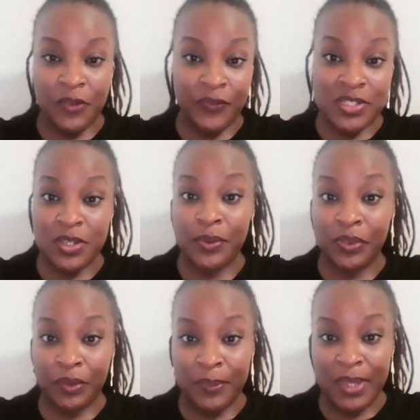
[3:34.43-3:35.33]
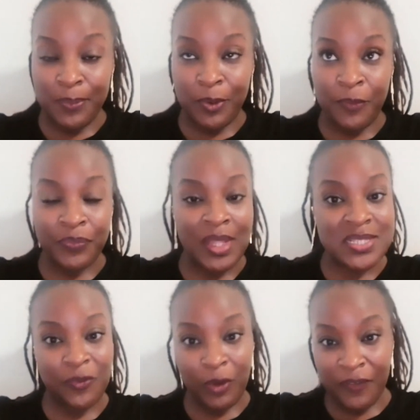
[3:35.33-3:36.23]
So if it's you and three people,
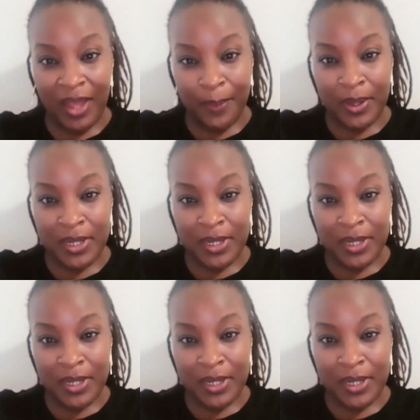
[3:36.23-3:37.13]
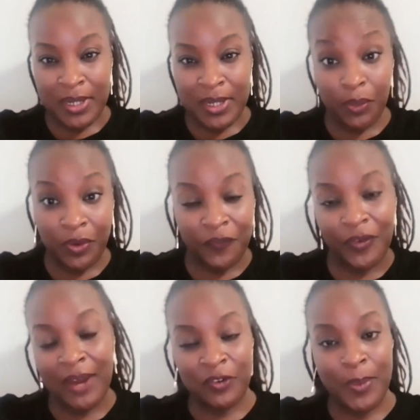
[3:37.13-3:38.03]
that's $45 per month total
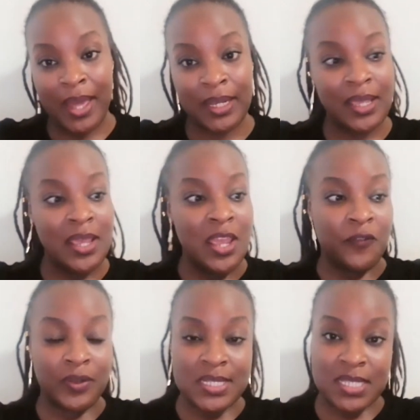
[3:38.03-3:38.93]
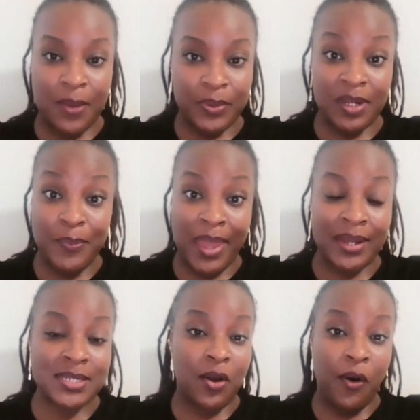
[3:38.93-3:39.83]
for everybody for this company to
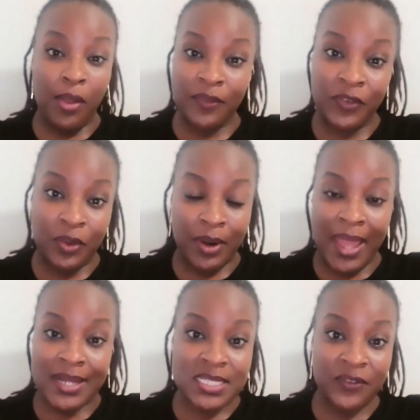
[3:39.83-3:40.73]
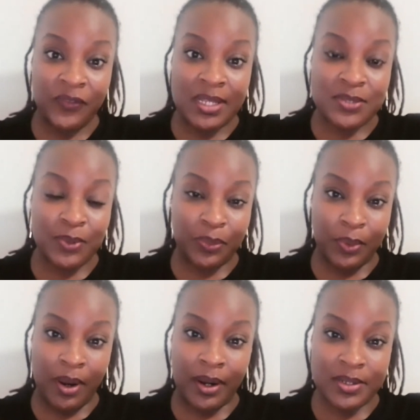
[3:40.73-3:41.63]
manage all of your activities with
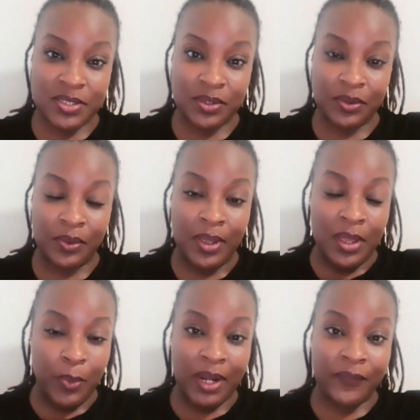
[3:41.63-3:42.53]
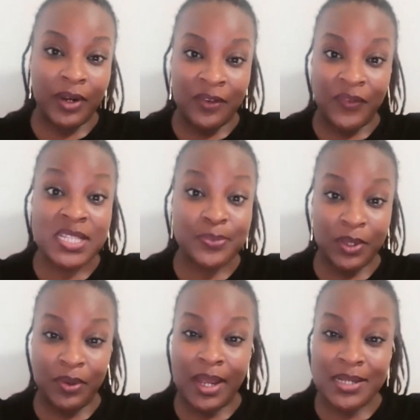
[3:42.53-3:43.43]
regard to whatever
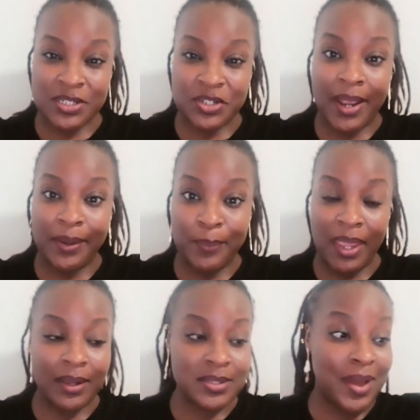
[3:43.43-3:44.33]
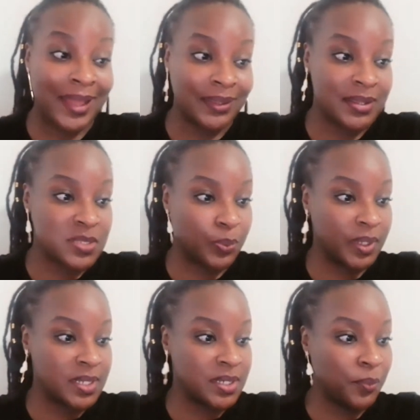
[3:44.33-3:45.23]
investment you guys are trying to make. So I think it's
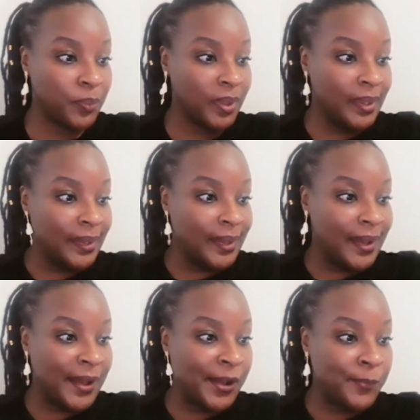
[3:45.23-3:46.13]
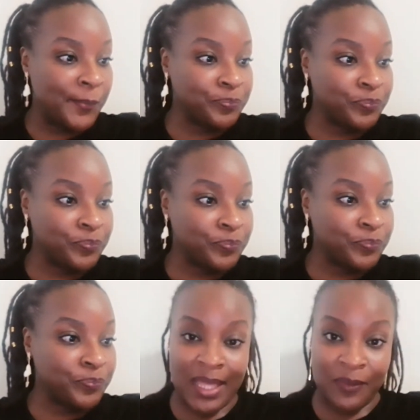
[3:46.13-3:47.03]
pretty dope. You
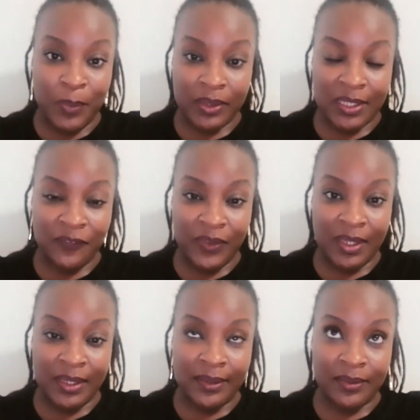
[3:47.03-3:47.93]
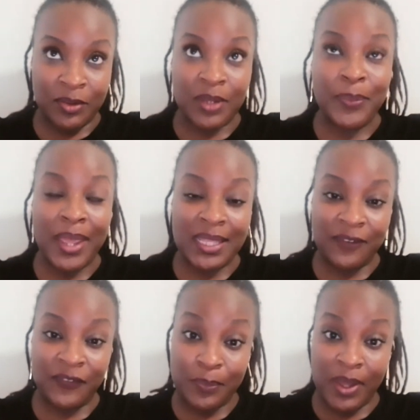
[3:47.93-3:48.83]
can pay that monthly fee. You can pay
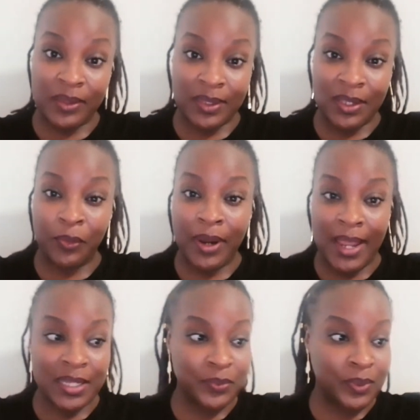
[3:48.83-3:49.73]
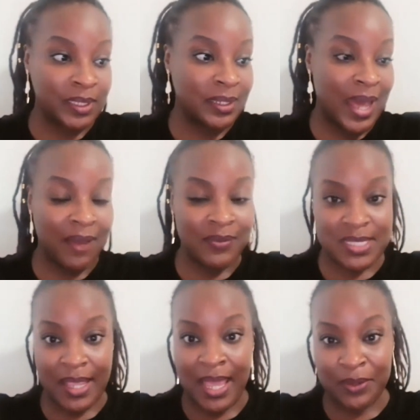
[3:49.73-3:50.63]
that fee monthly or annually.
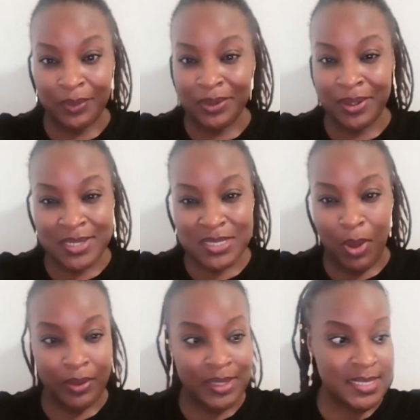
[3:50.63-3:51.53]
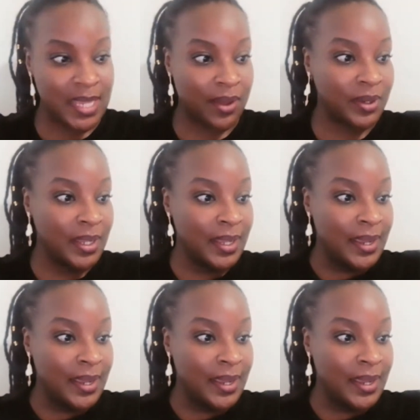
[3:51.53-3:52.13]
Obviously, annually, you get a small discount.